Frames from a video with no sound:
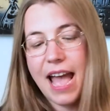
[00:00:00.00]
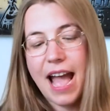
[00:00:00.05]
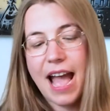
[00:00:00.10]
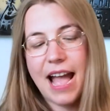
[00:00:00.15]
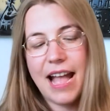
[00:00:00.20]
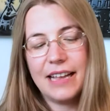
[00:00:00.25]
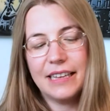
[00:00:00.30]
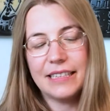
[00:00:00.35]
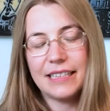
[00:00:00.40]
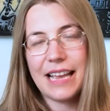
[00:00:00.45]

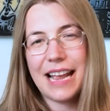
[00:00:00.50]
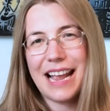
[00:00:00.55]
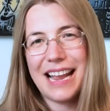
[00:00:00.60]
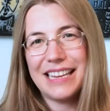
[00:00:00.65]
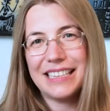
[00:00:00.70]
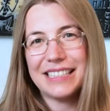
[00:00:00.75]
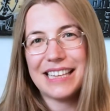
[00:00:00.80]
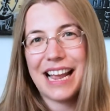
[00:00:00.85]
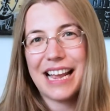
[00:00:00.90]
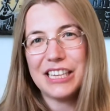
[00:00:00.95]
and
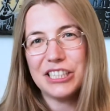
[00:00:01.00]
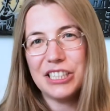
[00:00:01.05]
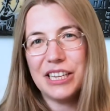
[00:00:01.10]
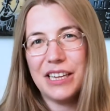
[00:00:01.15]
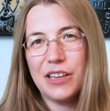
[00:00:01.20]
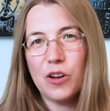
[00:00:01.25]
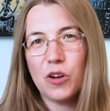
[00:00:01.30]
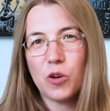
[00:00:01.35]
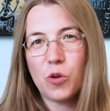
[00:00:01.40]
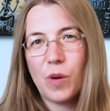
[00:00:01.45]
it's actually
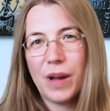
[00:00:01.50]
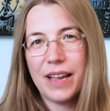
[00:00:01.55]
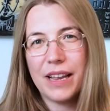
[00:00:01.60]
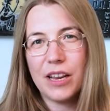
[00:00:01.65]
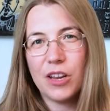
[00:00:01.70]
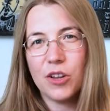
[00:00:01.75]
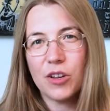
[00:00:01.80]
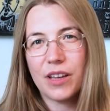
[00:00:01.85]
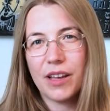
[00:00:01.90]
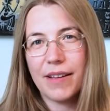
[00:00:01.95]
got quite a
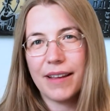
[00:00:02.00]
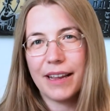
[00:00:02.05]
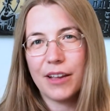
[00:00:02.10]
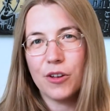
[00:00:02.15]
lot going